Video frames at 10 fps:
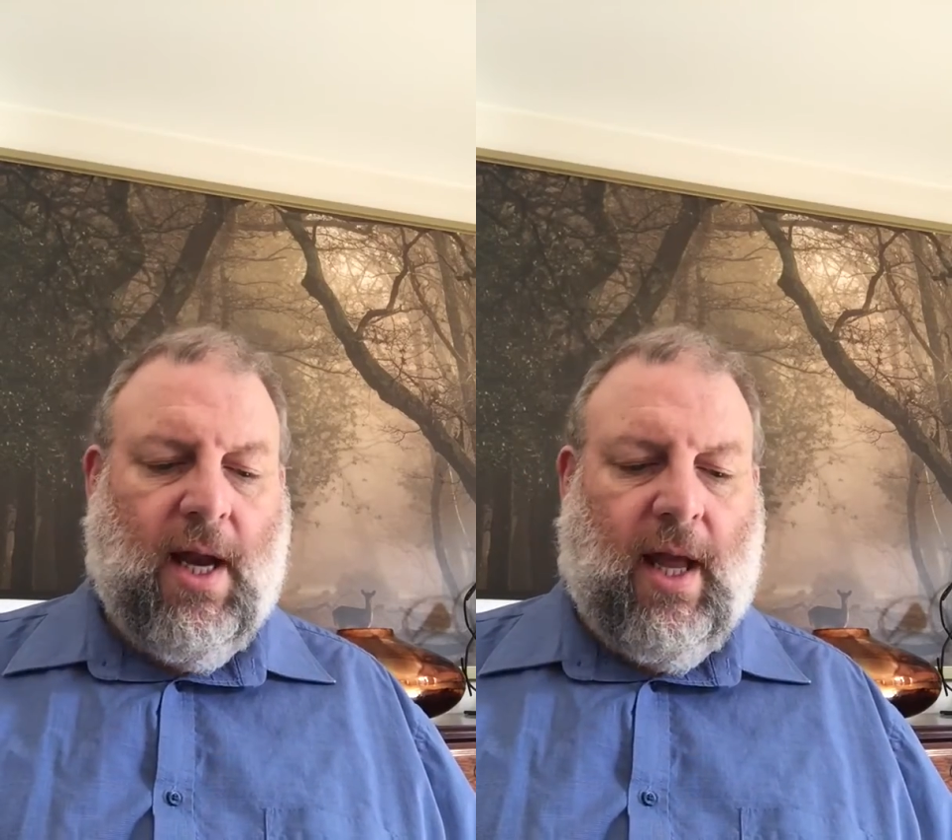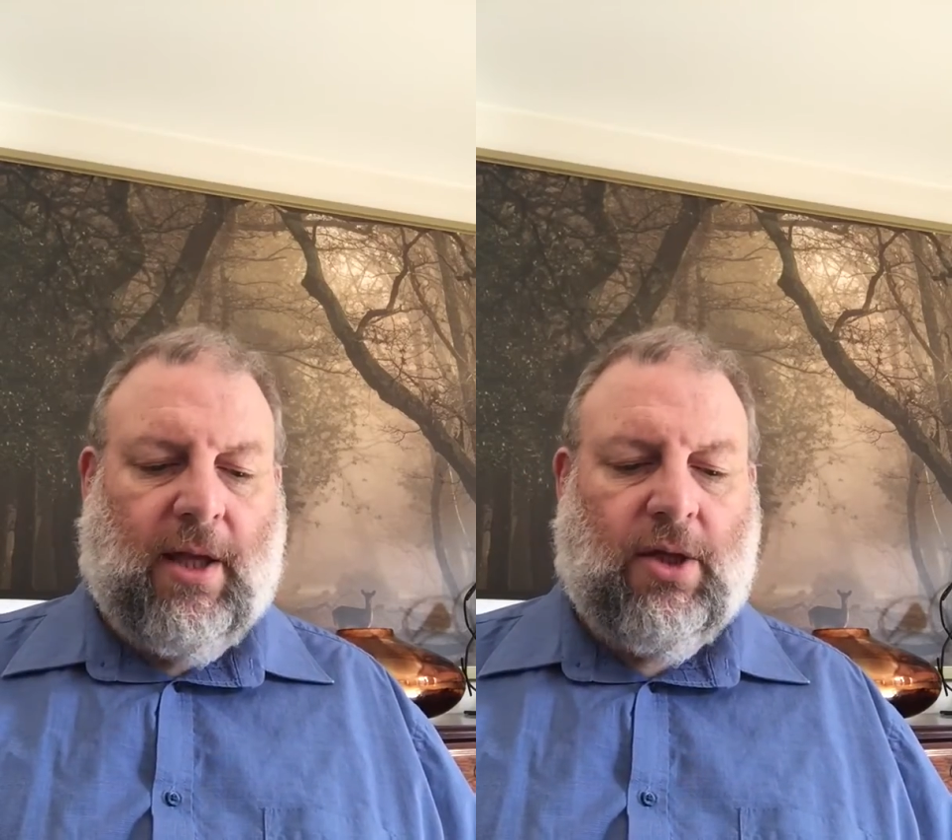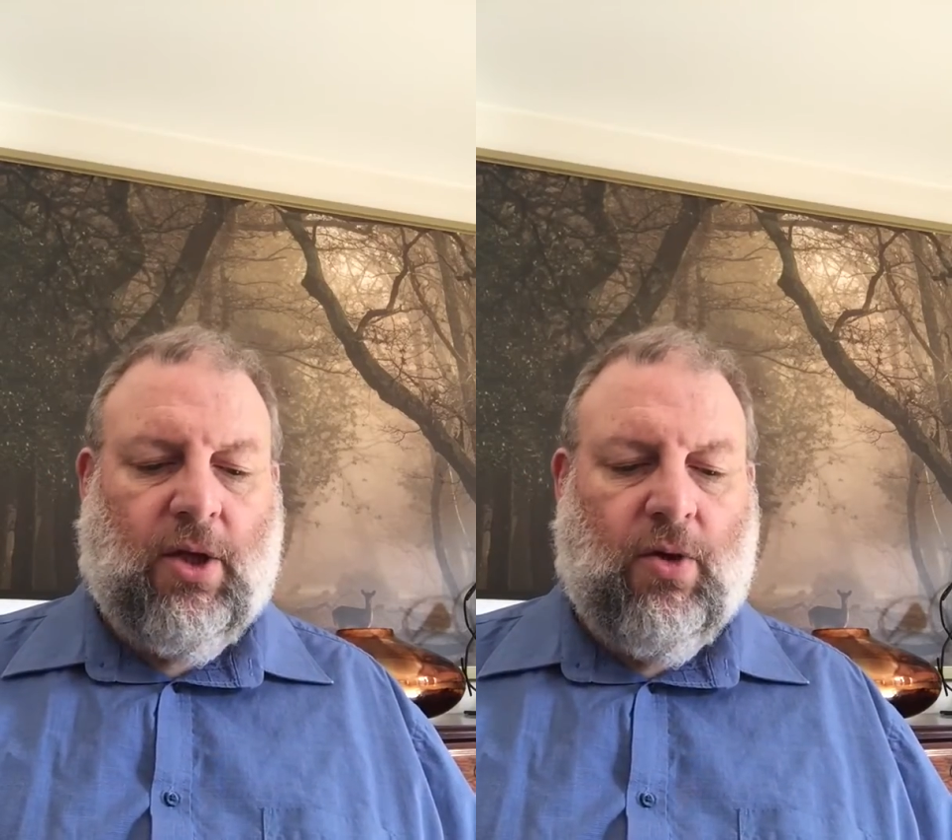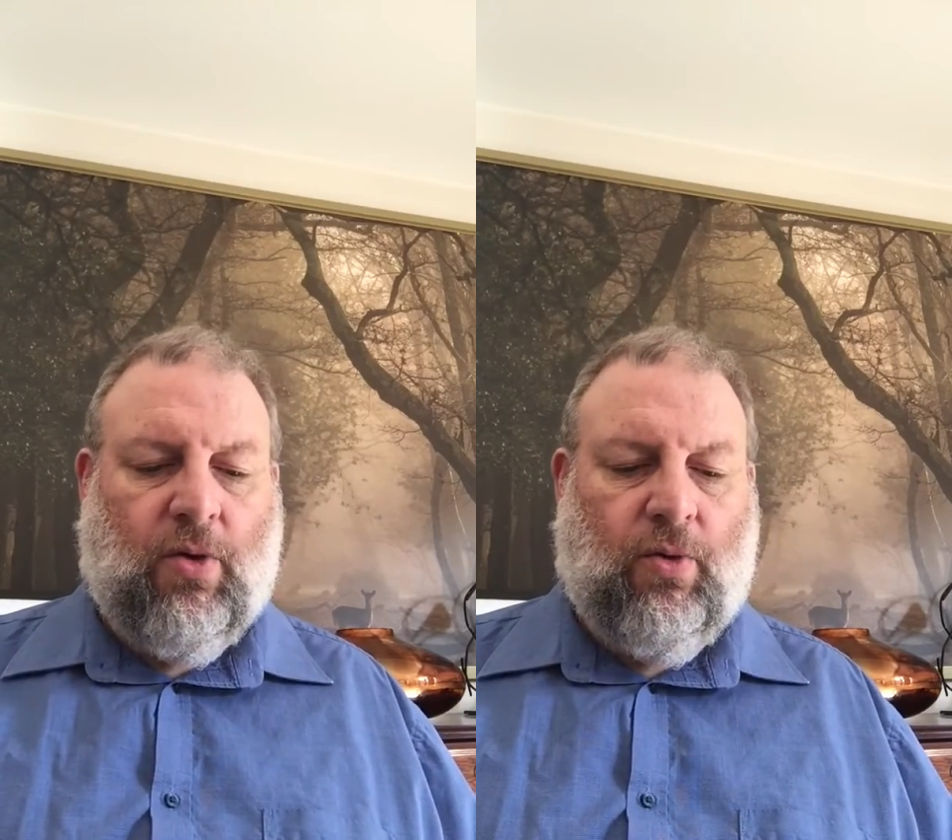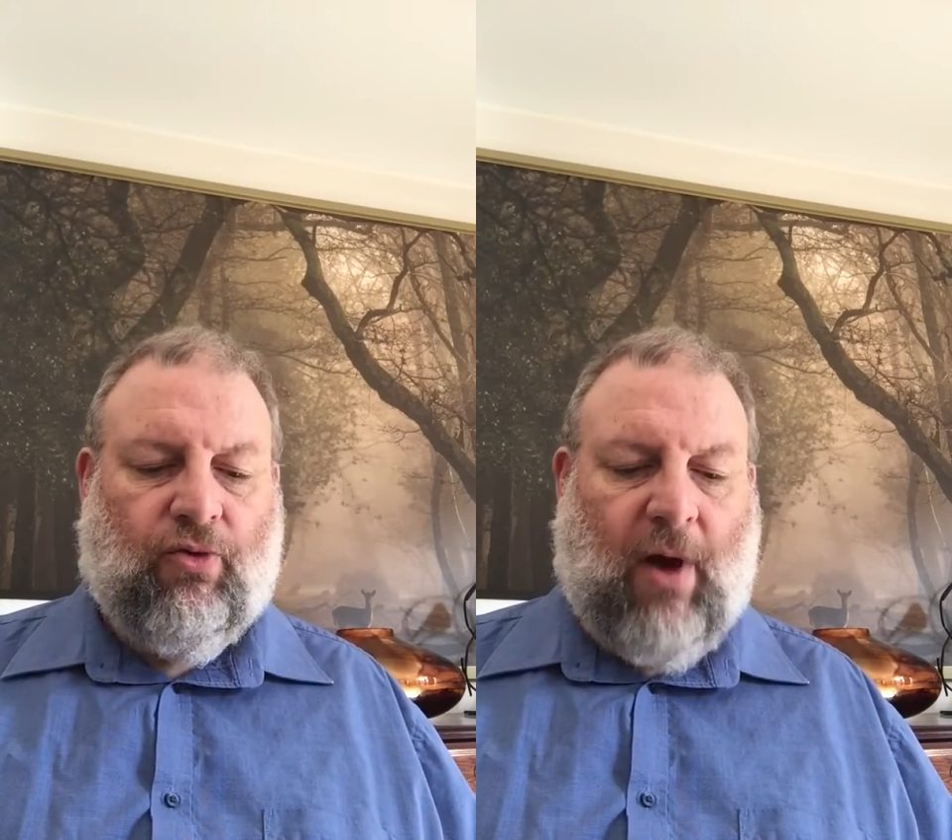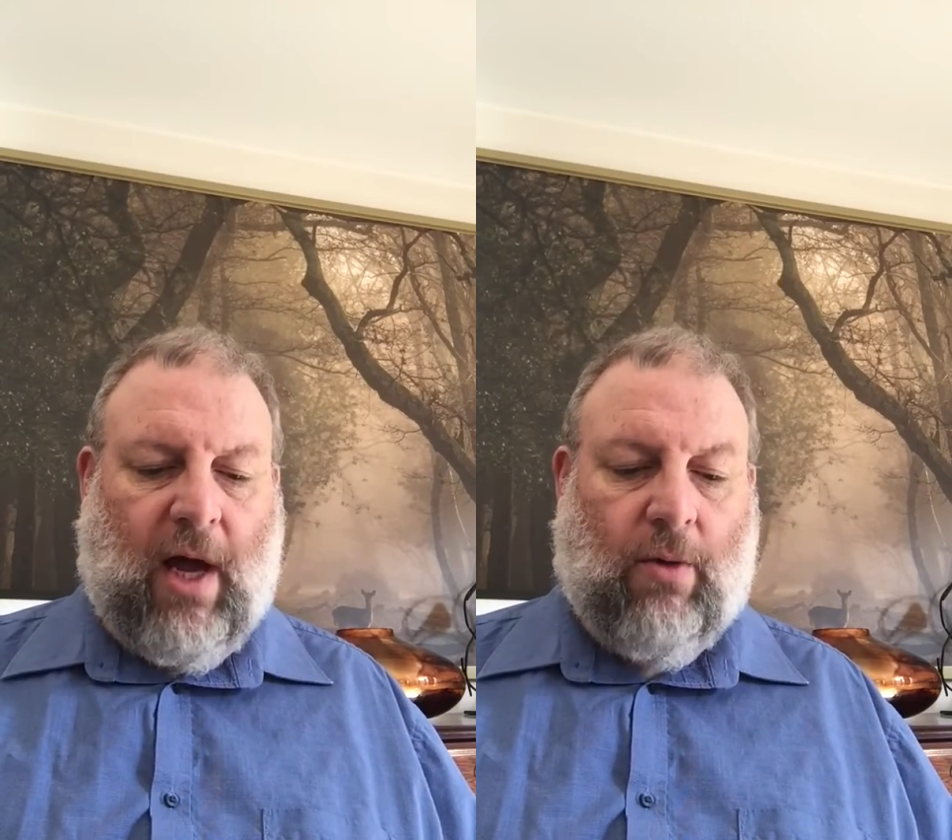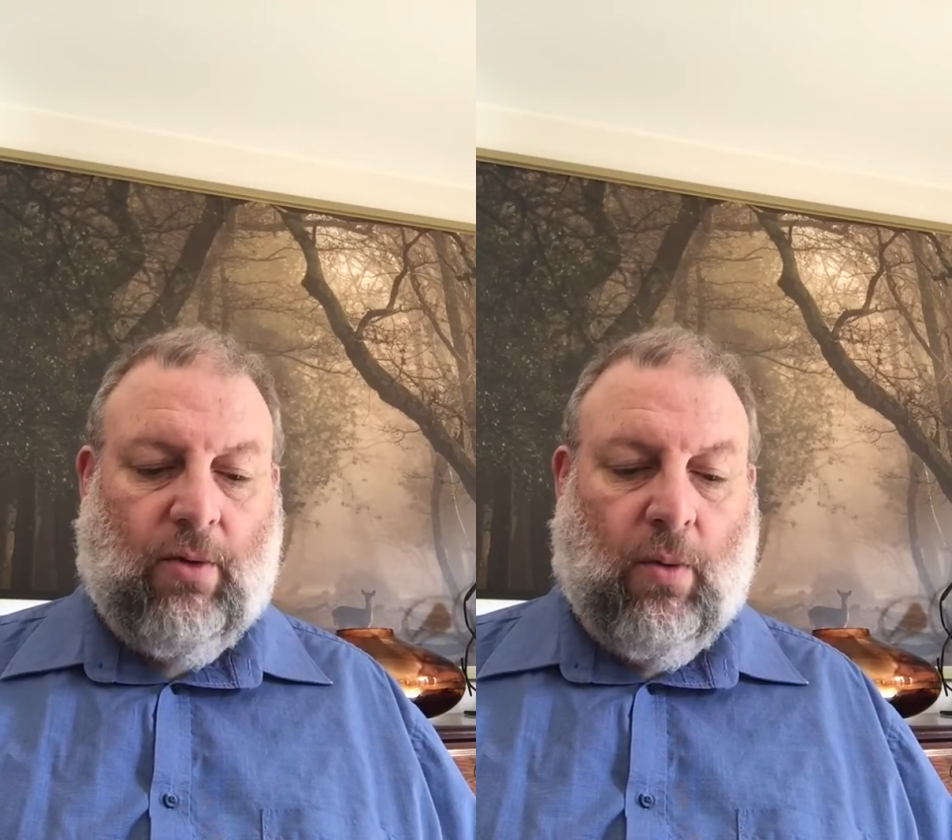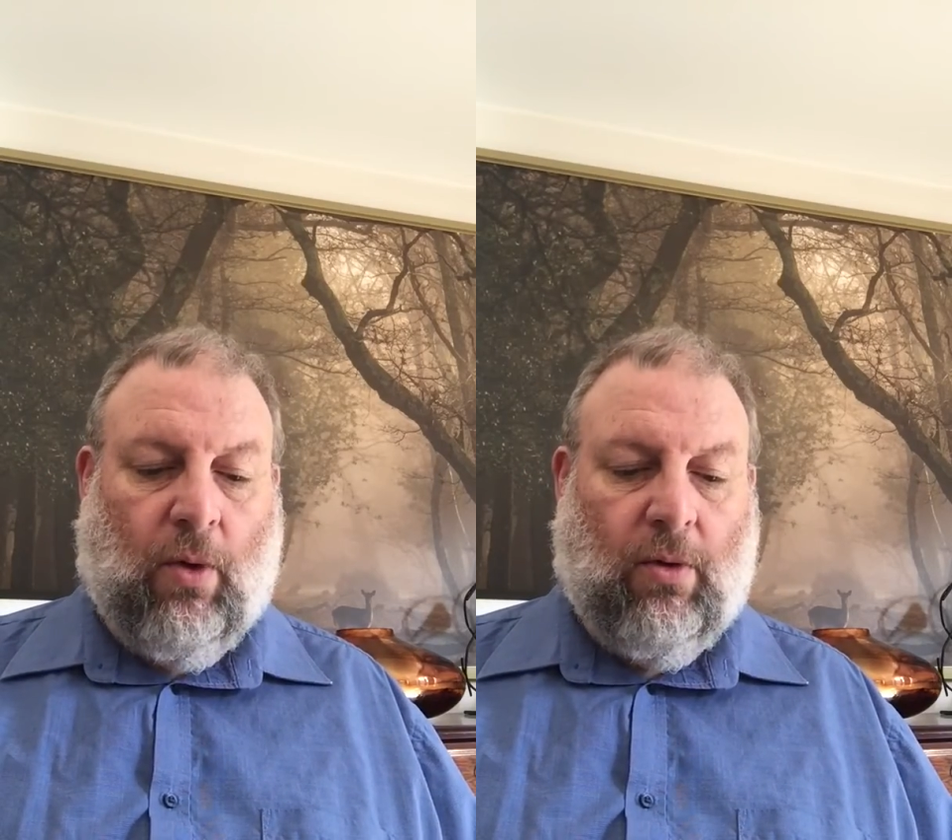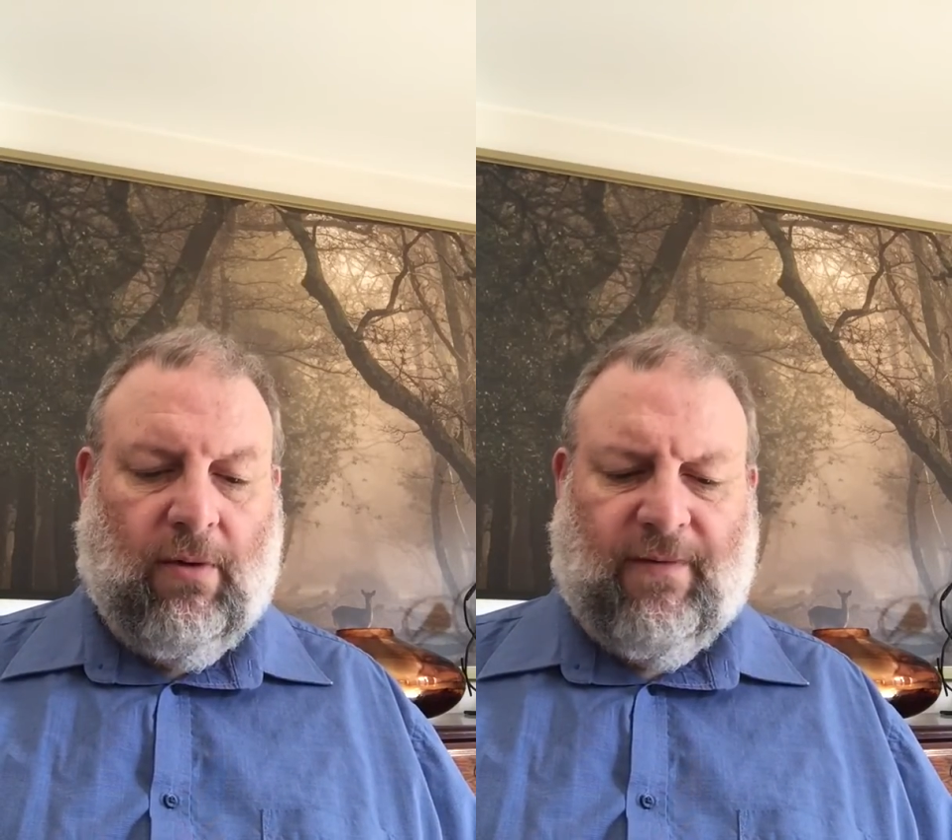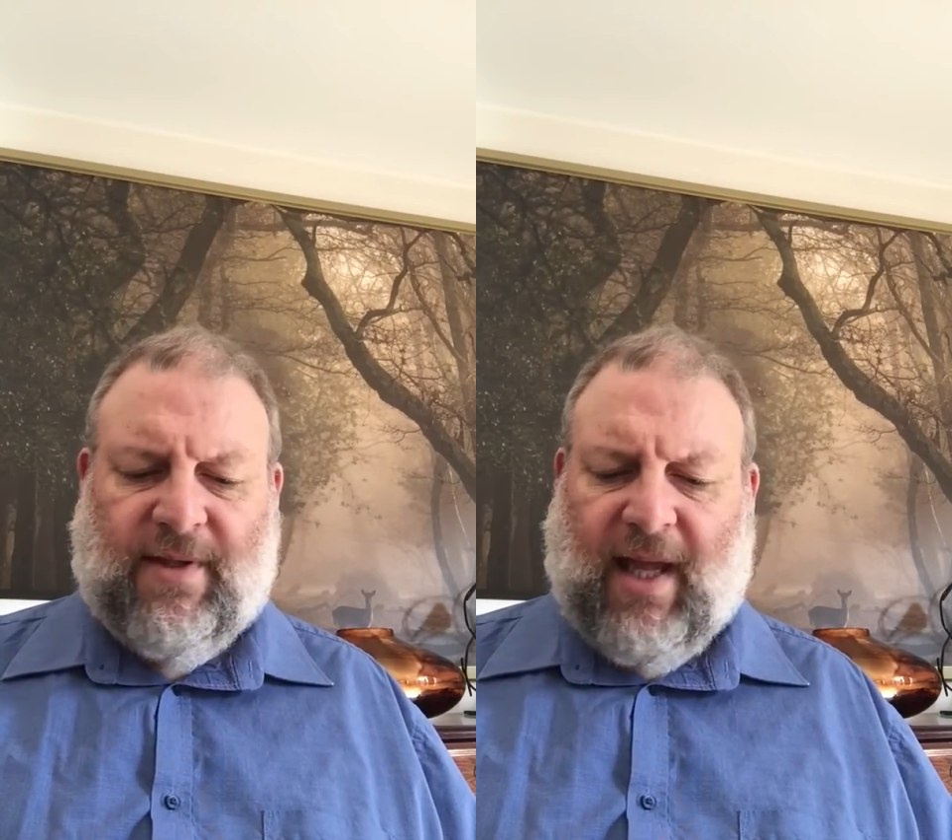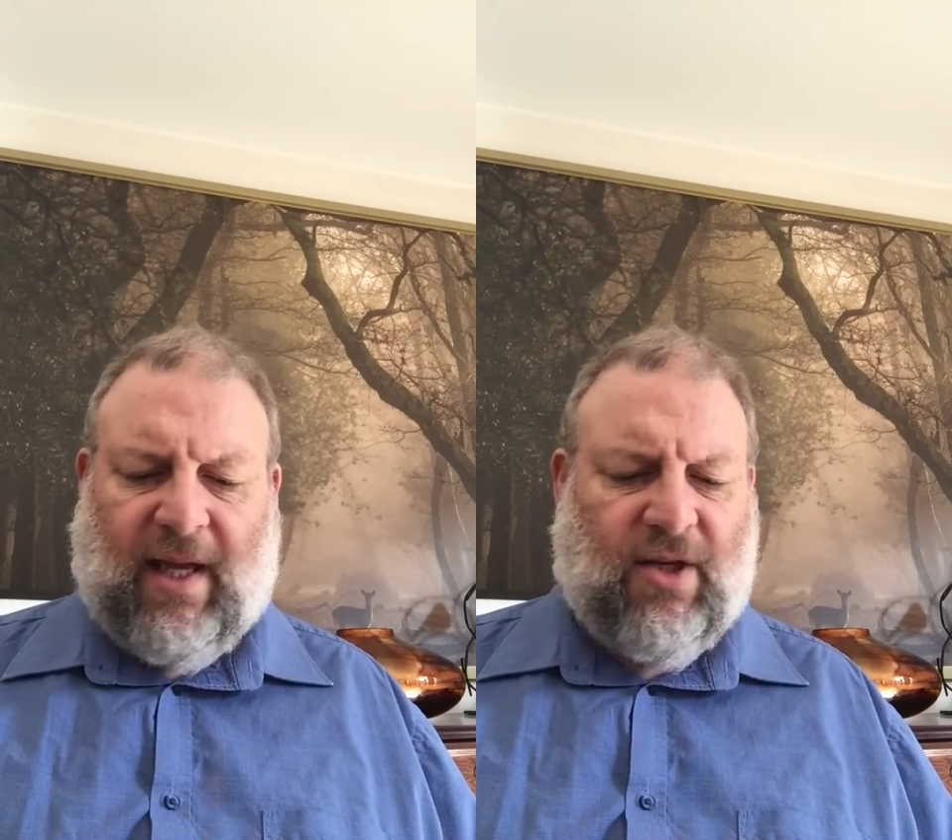lay 2 drowned wolves like